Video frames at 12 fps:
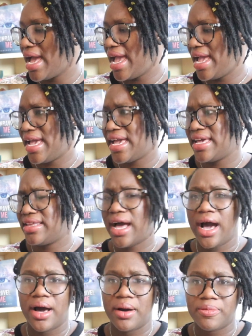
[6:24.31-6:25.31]

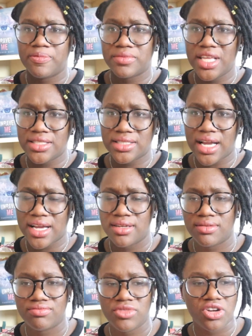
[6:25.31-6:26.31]
and it's like
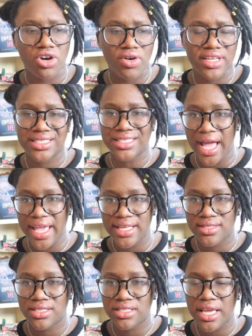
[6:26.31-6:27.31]
a
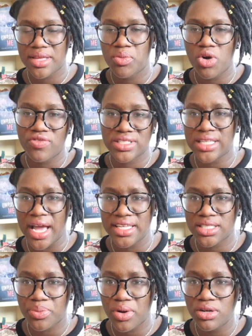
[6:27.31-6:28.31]
science, take more of a
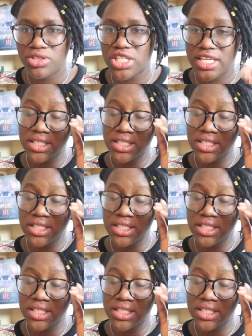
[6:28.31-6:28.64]
science approach.